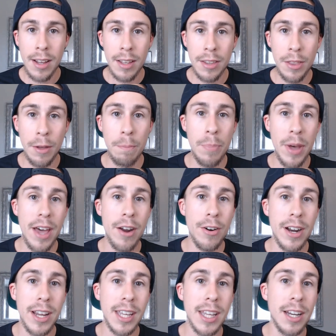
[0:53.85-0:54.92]
the better
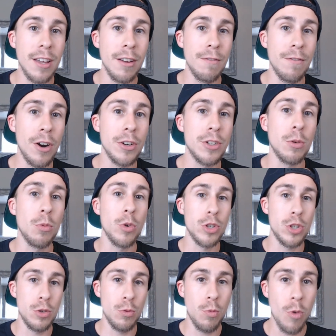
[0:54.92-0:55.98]
it can convert to what
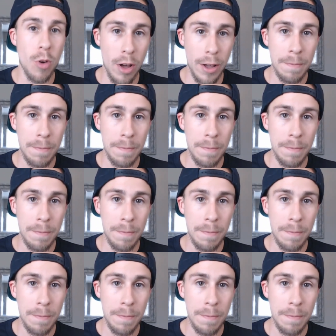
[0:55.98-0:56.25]
you want.